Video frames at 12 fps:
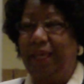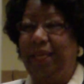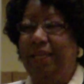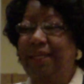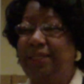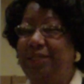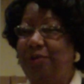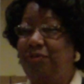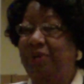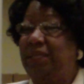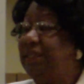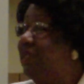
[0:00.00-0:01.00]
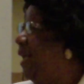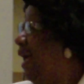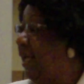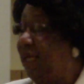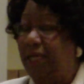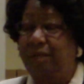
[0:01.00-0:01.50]
the reason
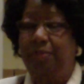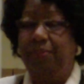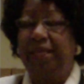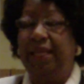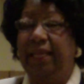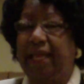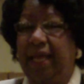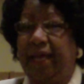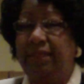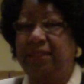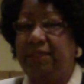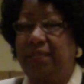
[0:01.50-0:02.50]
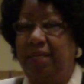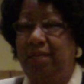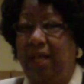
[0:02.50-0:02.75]
I can be last and